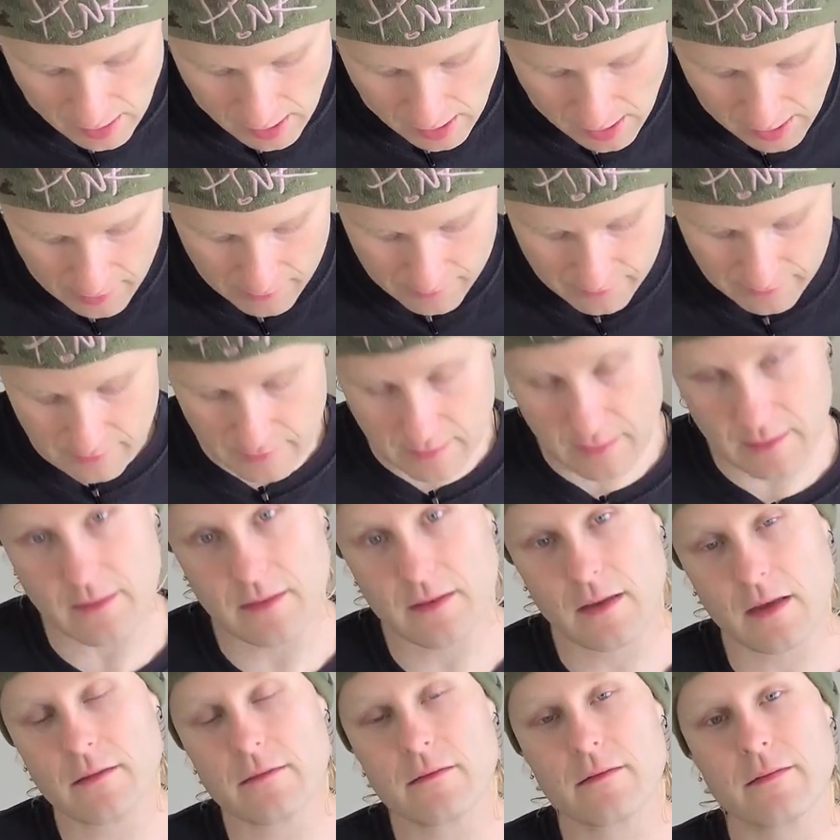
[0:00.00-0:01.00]

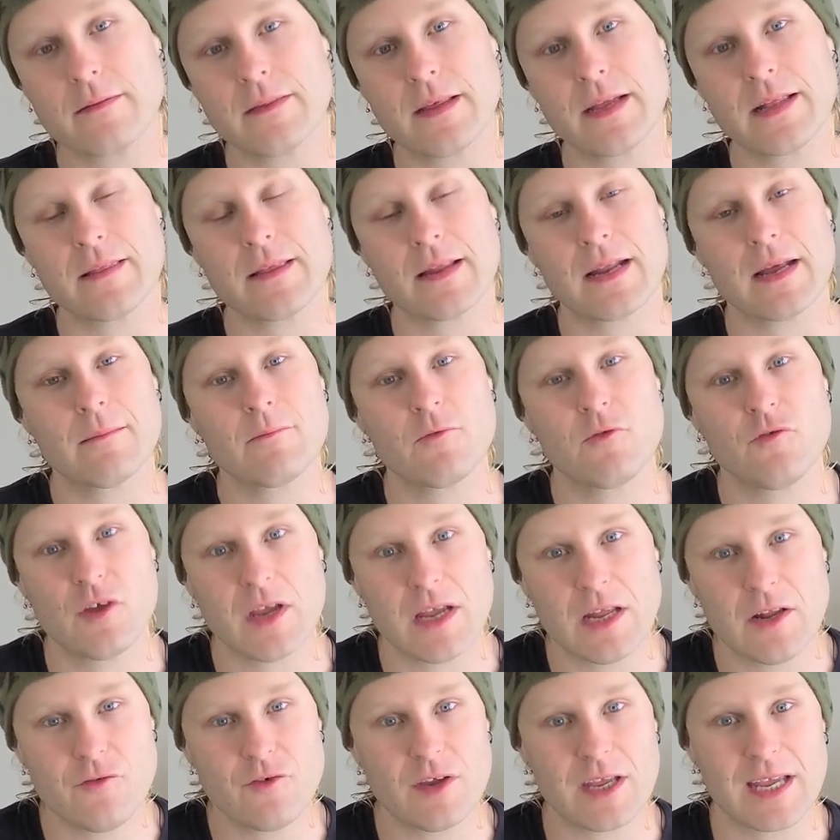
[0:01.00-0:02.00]
Another thing that I'm
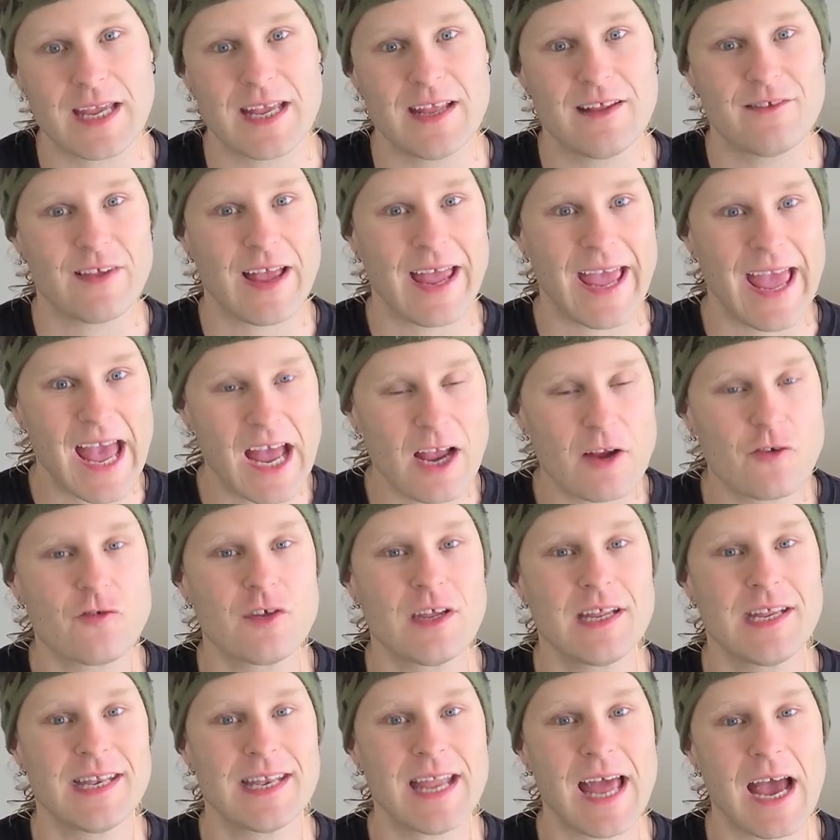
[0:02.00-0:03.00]
changing is I
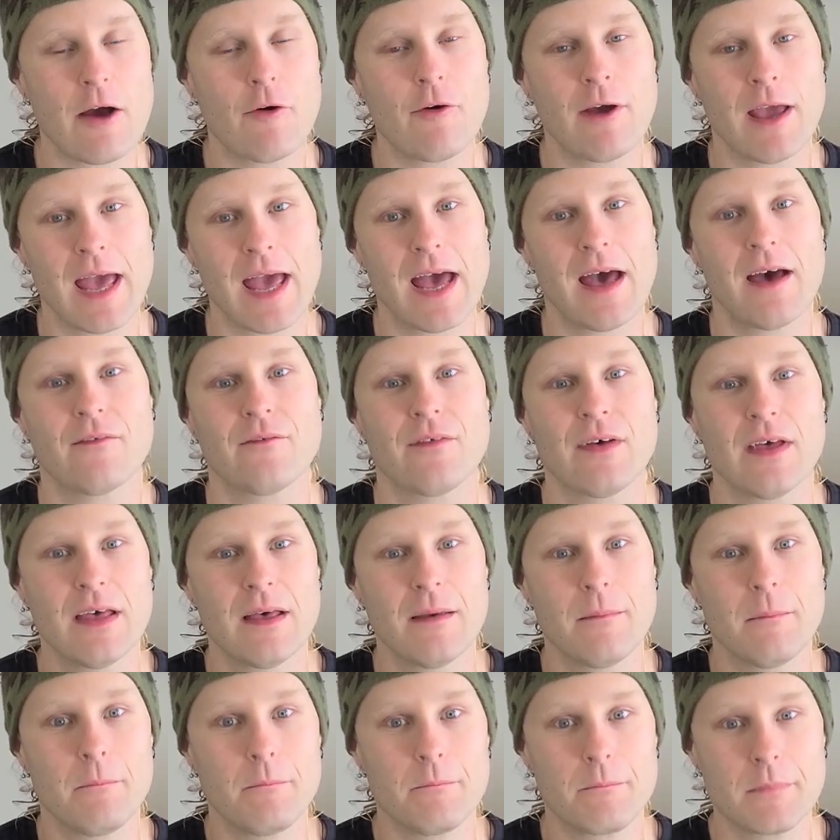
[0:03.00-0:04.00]
actually now have
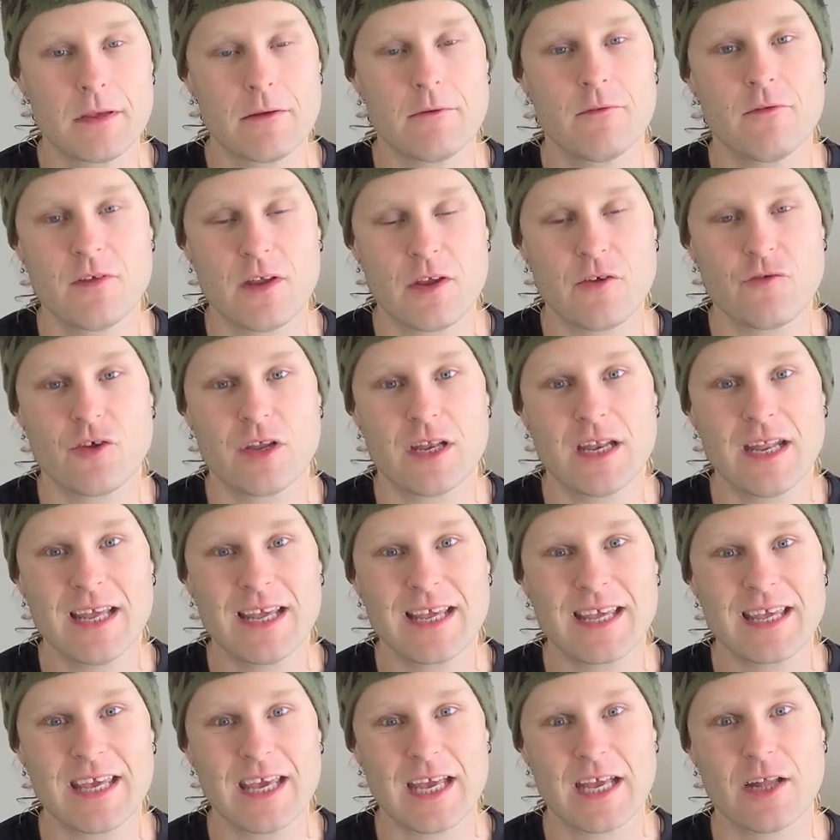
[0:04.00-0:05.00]

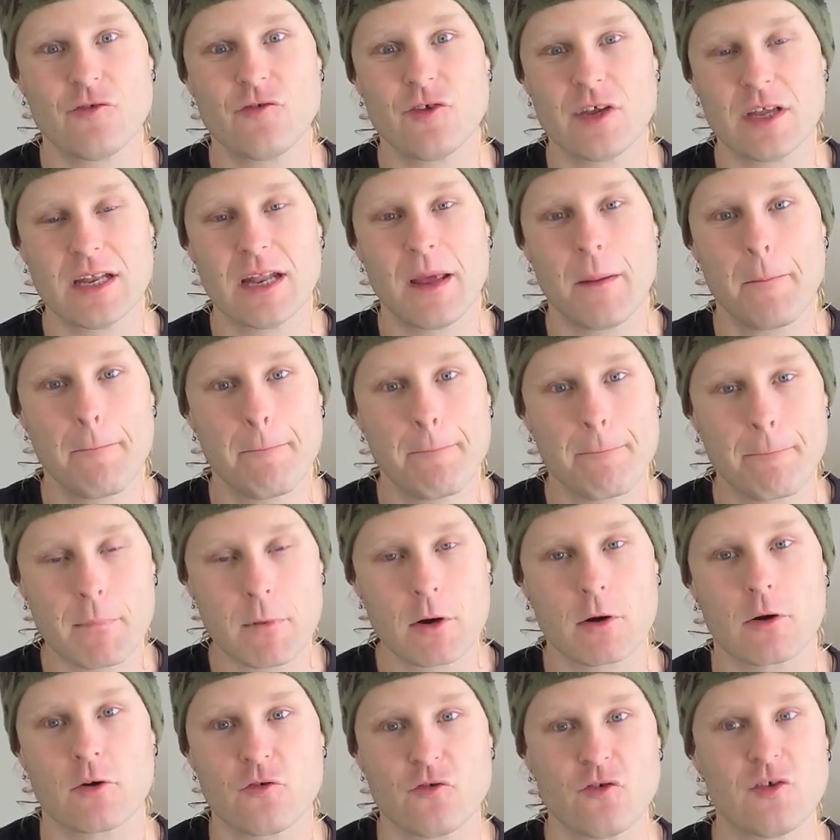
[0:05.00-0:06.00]
Musician Kitchen
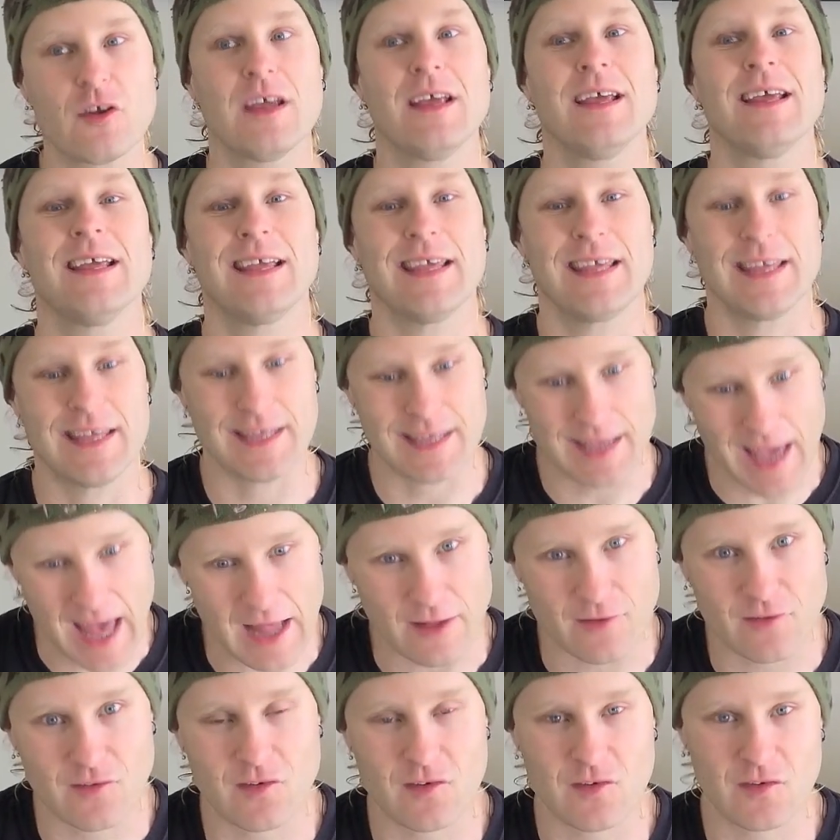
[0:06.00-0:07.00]
merch.
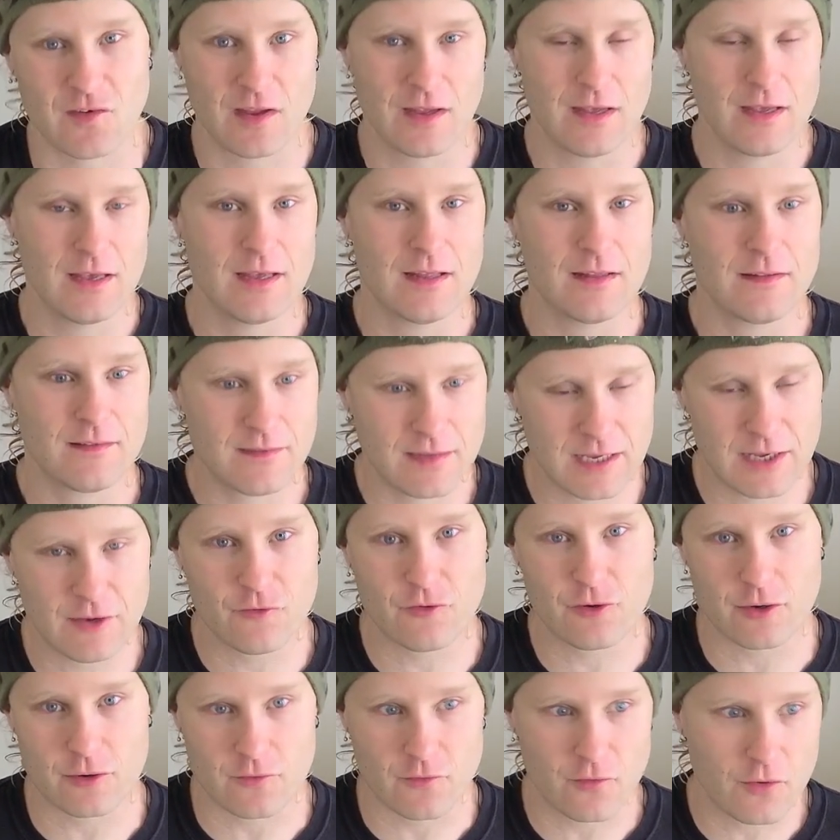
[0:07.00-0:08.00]
Yes!
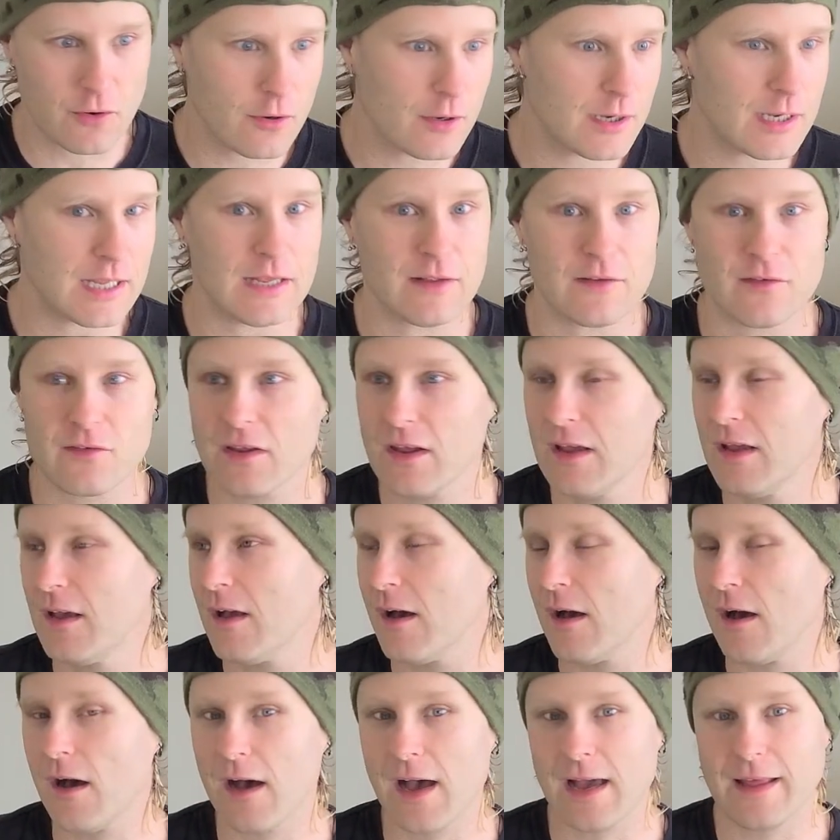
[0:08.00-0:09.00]
T-shirts, hoodies.
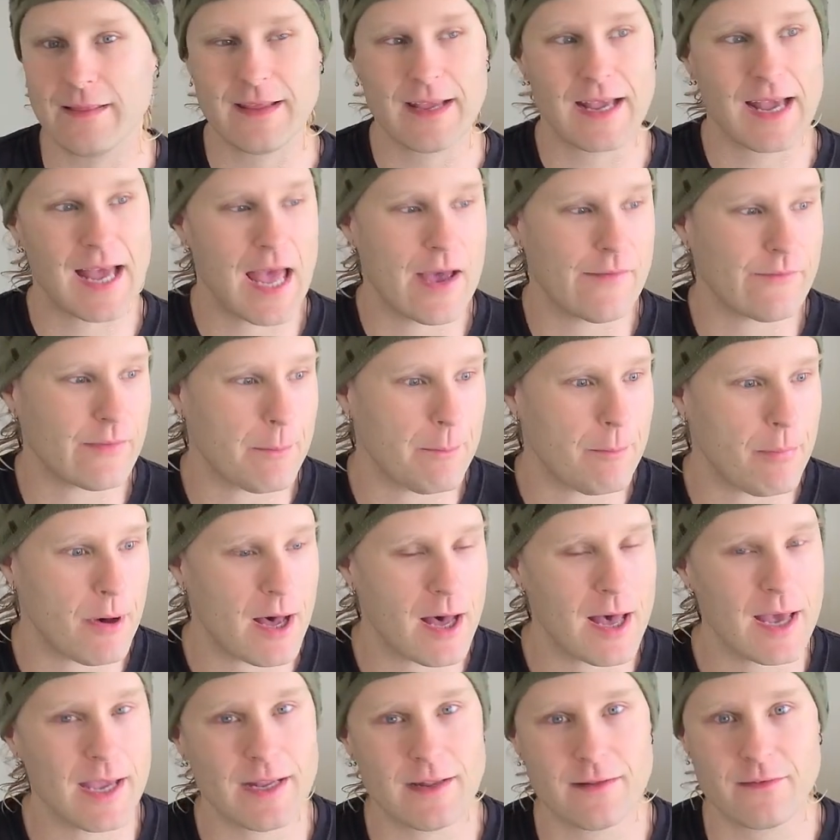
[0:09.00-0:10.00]
I think I have a
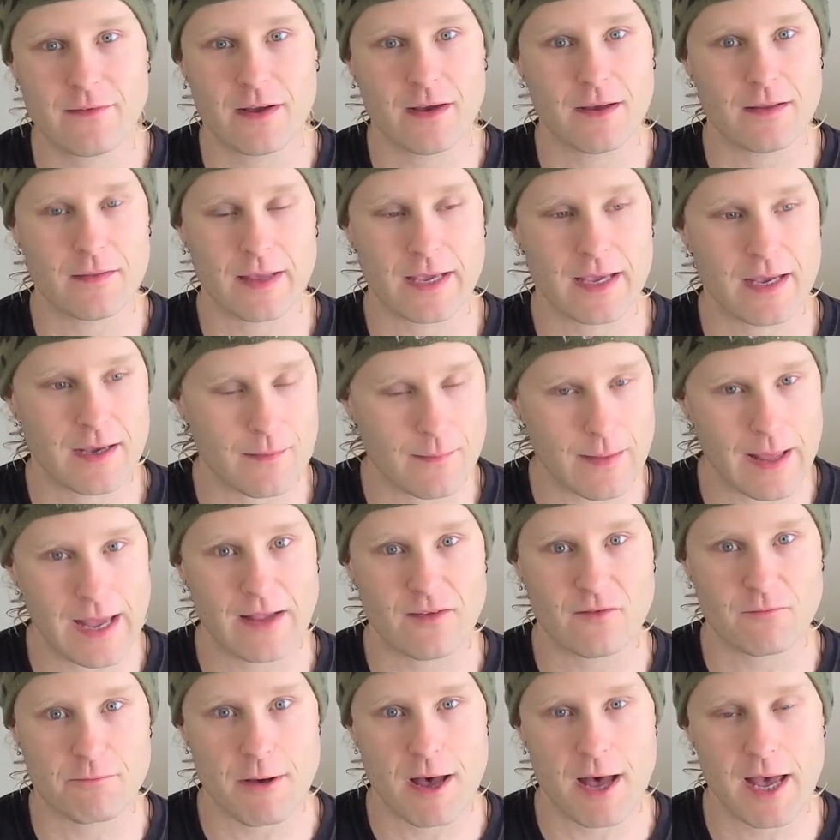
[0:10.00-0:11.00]
pint, like
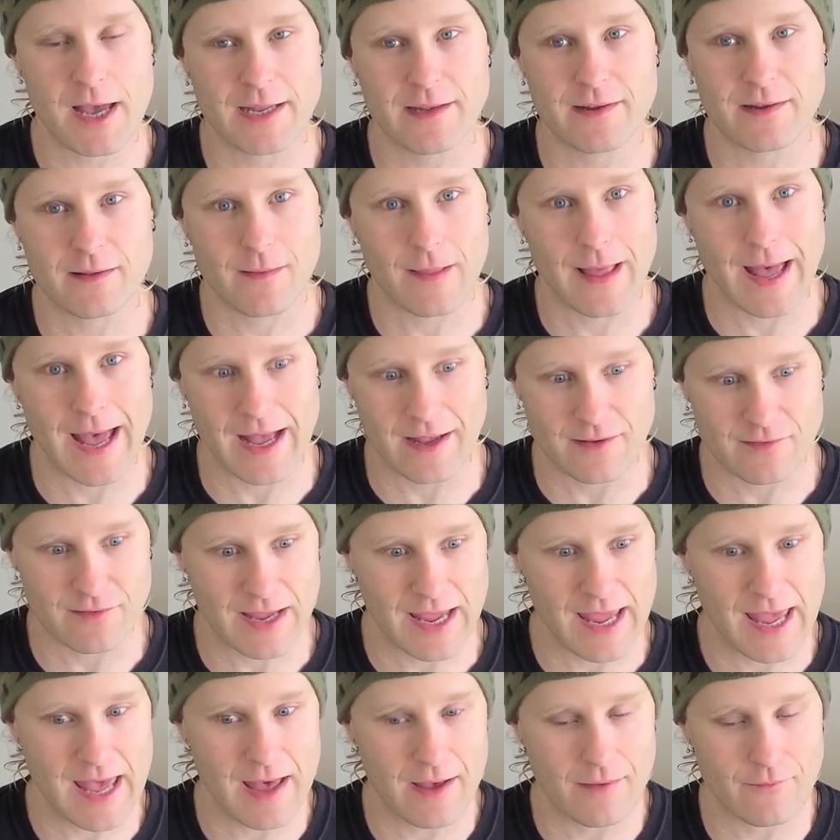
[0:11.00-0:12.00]
a pint glass.
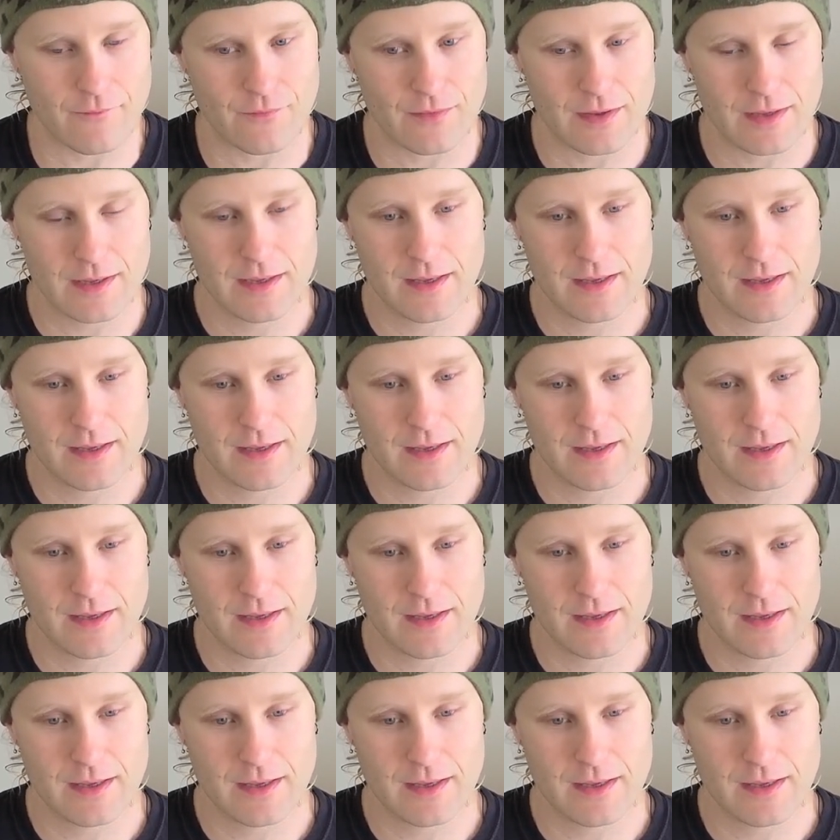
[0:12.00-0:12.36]
I have